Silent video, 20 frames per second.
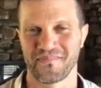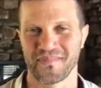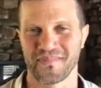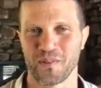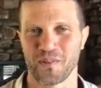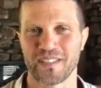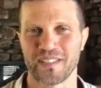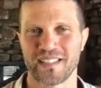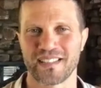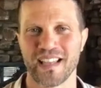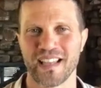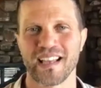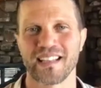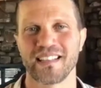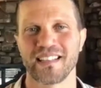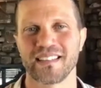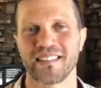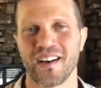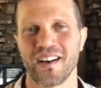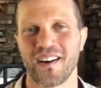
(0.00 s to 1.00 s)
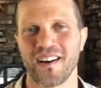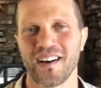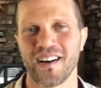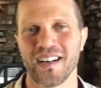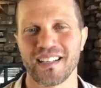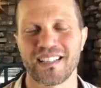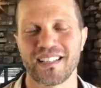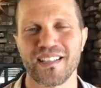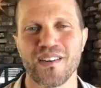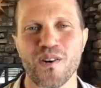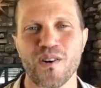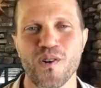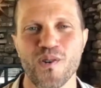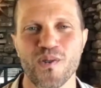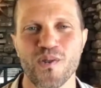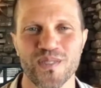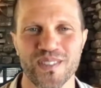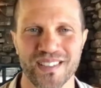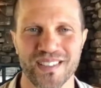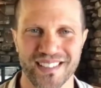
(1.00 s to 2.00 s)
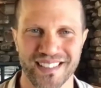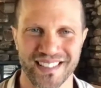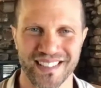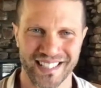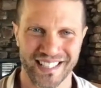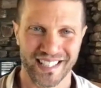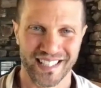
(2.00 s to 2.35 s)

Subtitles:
We say that the heart knows.